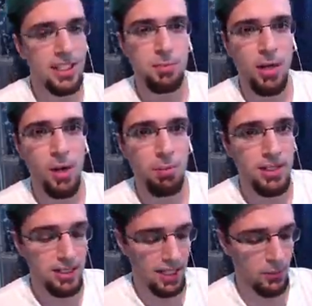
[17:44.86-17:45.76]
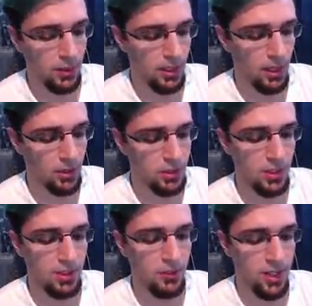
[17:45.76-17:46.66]
is Proud Plus, they really alter
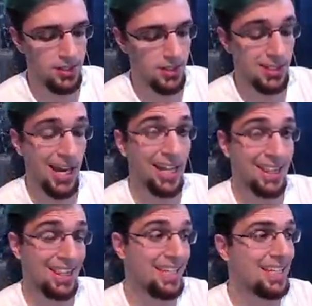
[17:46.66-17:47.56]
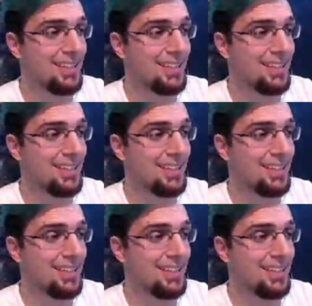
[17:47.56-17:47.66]
the defenses, I think at